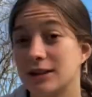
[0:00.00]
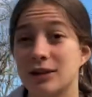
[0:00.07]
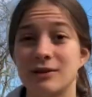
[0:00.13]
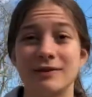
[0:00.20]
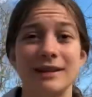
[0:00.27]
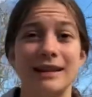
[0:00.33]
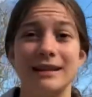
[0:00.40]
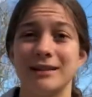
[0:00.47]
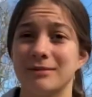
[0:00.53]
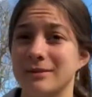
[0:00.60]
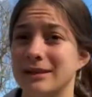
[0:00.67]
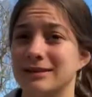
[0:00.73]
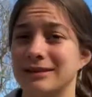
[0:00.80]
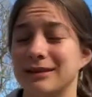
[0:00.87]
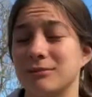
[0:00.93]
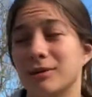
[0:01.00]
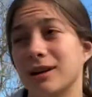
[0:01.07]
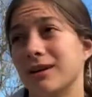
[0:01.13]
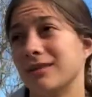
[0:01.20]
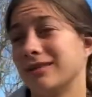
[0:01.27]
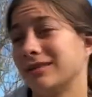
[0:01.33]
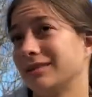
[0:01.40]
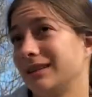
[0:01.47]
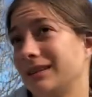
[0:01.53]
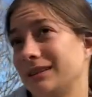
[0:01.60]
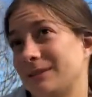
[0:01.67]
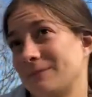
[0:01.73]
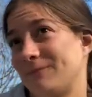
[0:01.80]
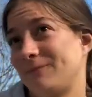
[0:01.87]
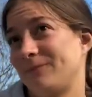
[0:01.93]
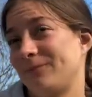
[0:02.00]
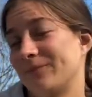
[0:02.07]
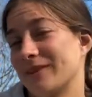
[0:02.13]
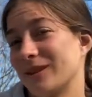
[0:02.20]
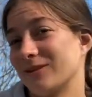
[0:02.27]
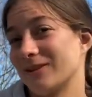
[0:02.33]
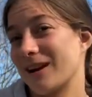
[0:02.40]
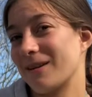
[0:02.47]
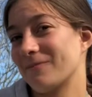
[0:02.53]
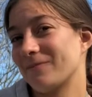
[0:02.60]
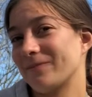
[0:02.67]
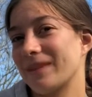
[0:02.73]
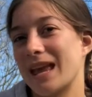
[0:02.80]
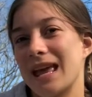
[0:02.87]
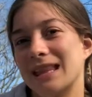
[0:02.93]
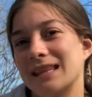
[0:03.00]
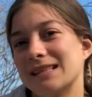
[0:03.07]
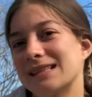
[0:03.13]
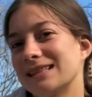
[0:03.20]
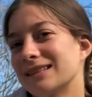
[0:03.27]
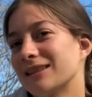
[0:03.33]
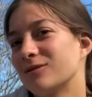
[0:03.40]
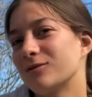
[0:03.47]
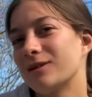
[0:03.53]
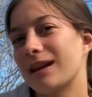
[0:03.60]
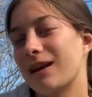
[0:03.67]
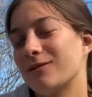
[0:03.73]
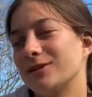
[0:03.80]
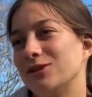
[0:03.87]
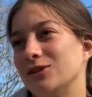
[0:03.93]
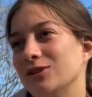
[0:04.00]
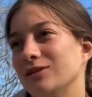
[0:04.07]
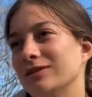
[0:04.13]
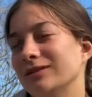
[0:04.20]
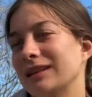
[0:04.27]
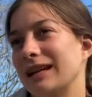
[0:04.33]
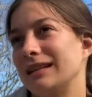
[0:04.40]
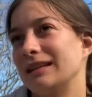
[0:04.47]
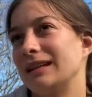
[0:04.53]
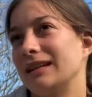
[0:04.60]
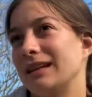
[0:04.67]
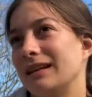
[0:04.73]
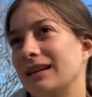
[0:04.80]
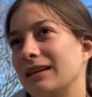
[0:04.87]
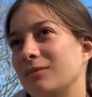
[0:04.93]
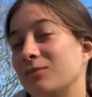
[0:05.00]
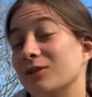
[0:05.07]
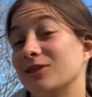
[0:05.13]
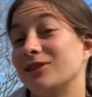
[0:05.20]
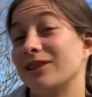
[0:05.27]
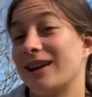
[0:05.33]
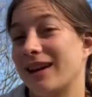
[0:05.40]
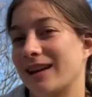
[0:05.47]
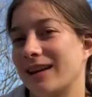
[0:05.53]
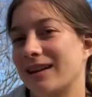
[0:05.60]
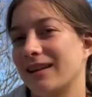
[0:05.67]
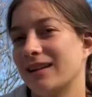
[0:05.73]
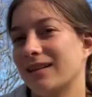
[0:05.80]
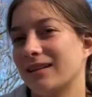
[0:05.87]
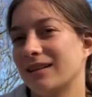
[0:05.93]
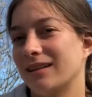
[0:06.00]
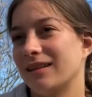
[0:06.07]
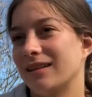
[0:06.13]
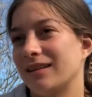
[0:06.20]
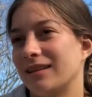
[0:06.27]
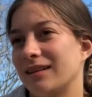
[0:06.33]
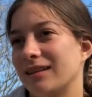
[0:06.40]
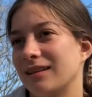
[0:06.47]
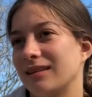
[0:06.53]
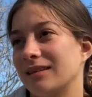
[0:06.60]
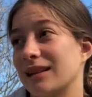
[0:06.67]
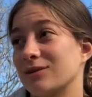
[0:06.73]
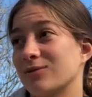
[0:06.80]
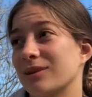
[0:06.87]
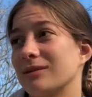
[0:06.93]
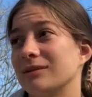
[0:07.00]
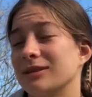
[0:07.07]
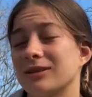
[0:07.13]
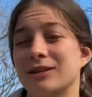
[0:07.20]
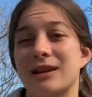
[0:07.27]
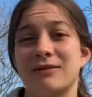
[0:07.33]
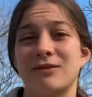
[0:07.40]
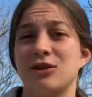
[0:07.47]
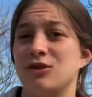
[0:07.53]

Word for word: can you even hear me like bro okay this is literally what I would do like pretend that's why I literally have the